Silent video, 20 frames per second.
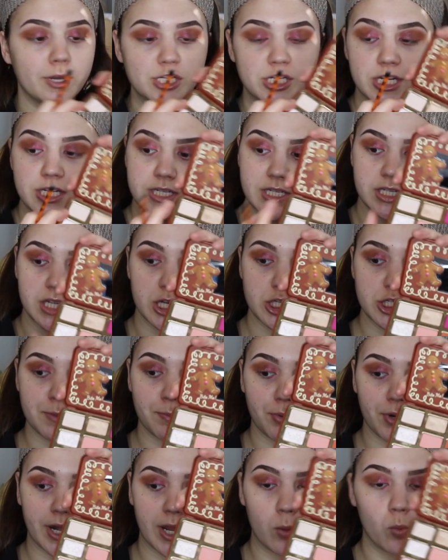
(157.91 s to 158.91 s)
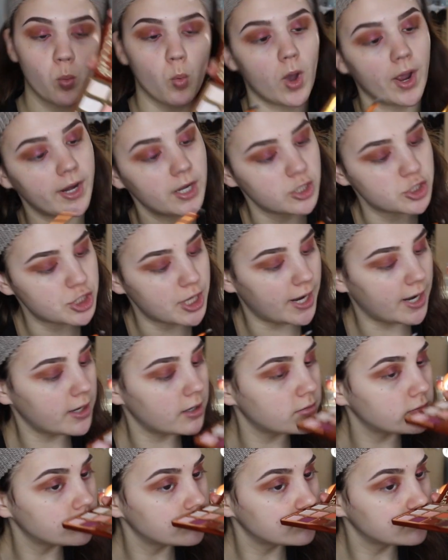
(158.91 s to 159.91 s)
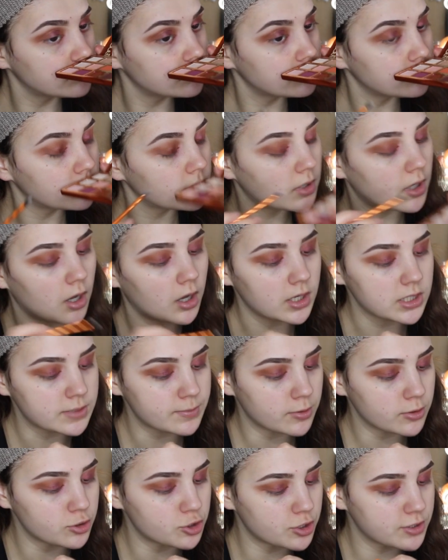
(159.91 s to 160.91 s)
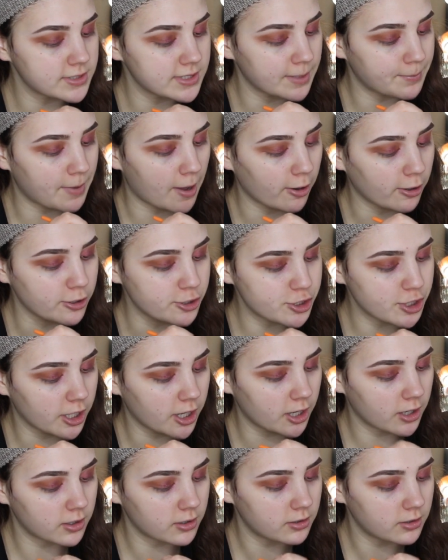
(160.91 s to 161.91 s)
which is such a pretty white shade. Oh, it smells just like powdered sugar.